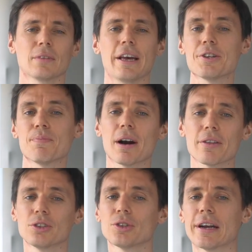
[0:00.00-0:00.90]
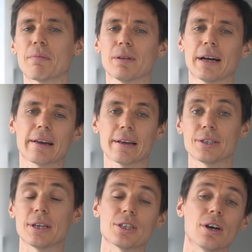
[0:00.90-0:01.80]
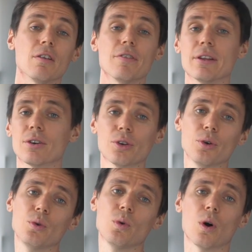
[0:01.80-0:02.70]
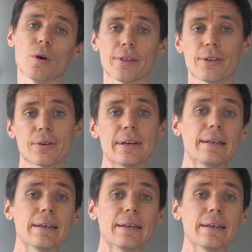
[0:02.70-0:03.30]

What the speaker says: Each marathon training plan consists of either 2 or 3